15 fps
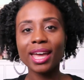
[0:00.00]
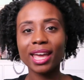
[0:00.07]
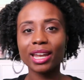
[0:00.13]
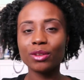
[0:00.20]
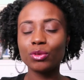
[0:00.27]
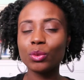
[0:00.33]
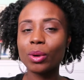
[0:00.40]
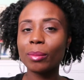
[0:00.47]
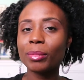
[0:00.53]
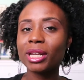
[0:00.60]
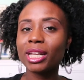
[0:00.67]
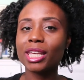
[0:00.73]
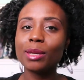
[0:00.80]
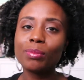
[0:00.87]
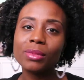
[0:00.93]
And if you want me
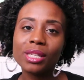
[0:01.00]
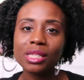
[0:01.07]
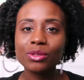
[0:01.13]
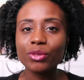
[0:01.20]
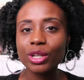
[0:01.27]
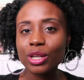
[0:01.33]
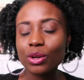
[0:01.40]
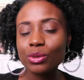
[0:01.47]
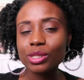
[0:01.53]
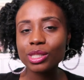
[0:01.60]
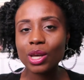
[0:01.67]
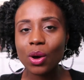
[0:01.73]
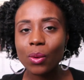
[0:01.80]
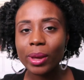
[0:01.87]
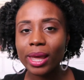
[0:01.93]
to keep these
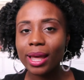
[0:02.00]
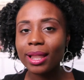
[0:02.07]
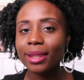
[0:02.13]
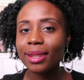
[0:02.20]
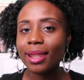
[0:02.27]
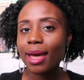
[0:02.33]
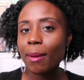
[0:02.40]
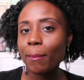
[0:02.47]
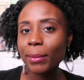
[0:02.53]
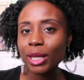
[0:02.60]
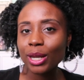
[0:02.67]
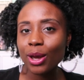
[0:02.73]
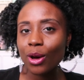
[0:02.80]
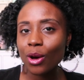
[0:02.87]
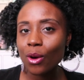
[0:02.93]
videos going, let me
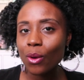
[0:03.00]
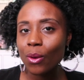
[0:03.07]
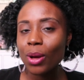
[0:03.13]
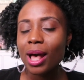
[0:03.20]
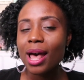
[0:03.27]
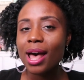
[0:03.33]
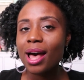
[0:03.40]
know